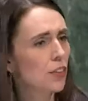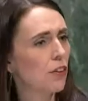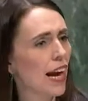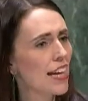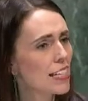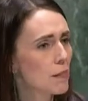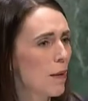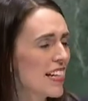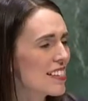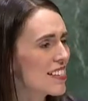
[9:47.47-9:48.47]
to create
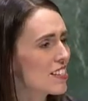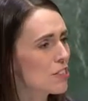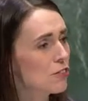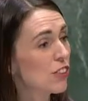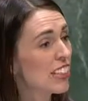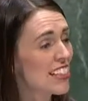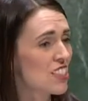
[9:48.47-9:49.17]
spaces for the